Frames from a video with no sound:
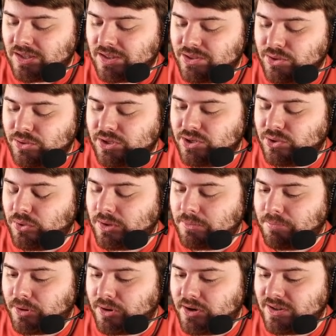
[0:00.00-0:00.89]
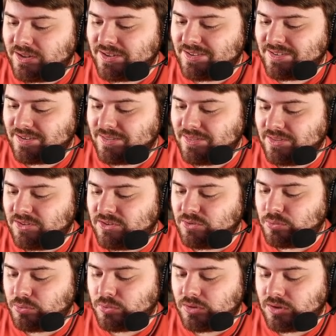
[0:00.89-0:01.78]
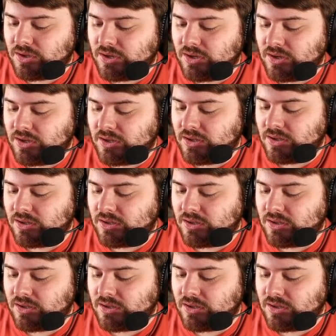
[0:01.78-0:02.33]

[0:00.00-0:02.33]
The only annoying part is on this one.